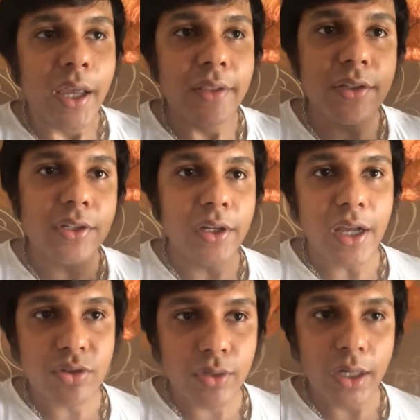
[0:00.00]
in this
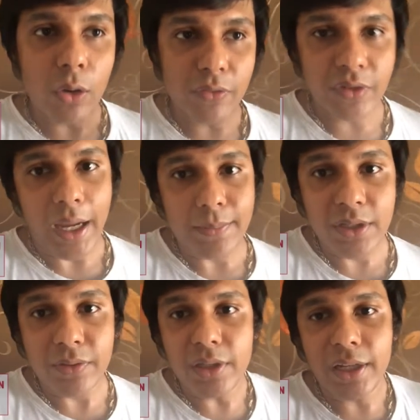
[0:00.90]
industry, a lot of times,
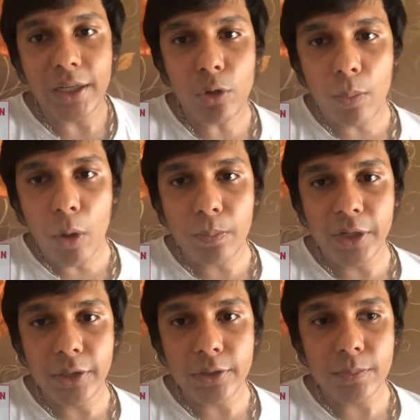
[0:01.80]
even the telecom
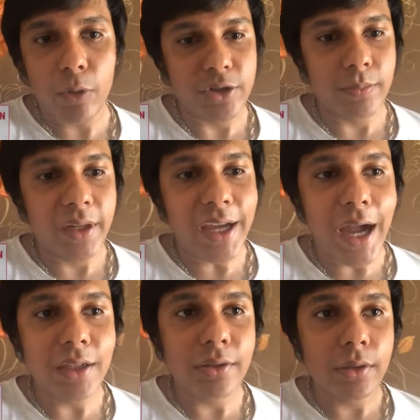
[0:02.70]
operators possibly
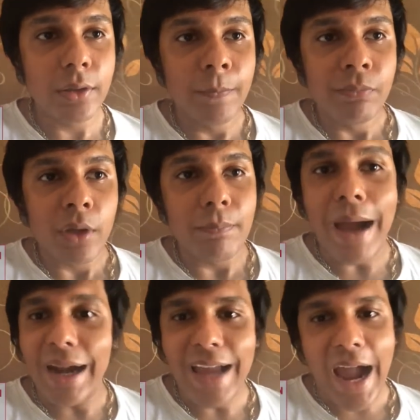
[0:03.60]
are the
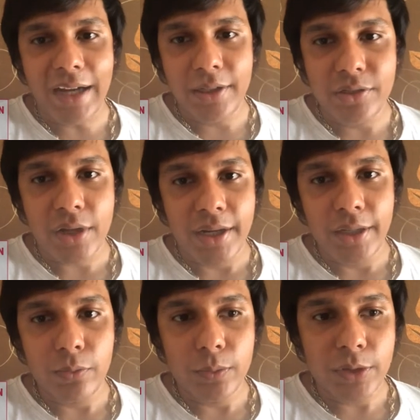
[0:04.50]
bad actors, right?
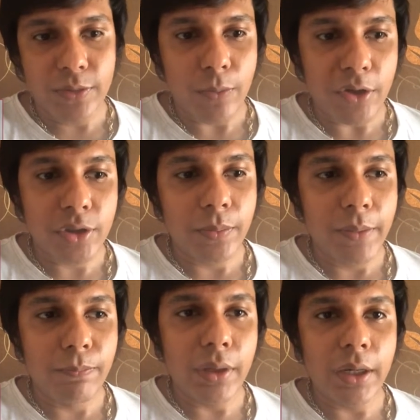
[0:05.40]
They would just possibly
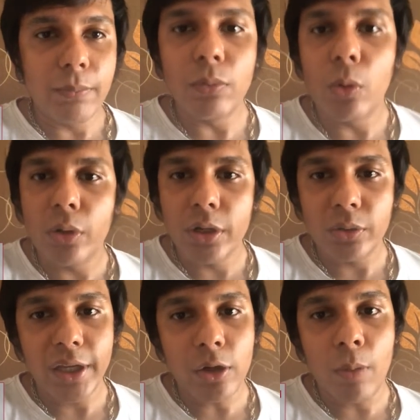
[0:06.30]
bill more to
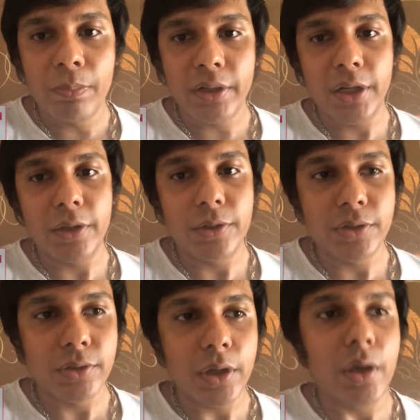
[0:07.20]
their
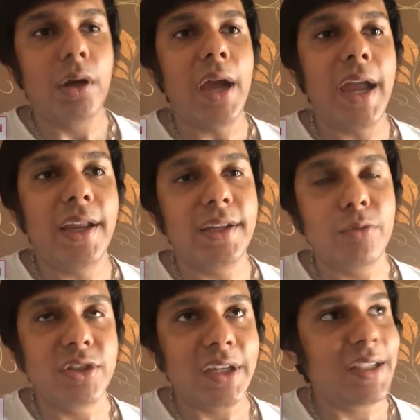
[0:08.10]
competitors and
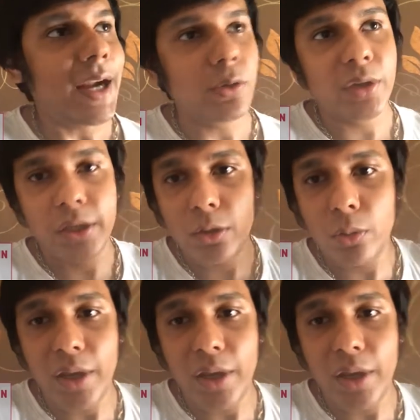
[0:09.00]
would say that, okay,